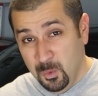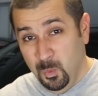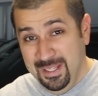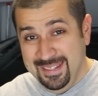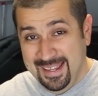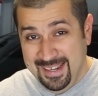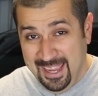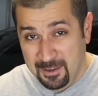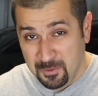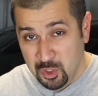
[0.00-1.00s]
will not
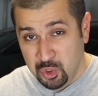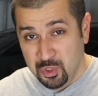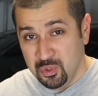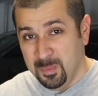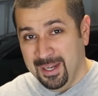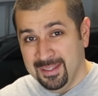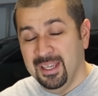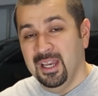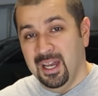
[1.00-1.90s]
have issues, but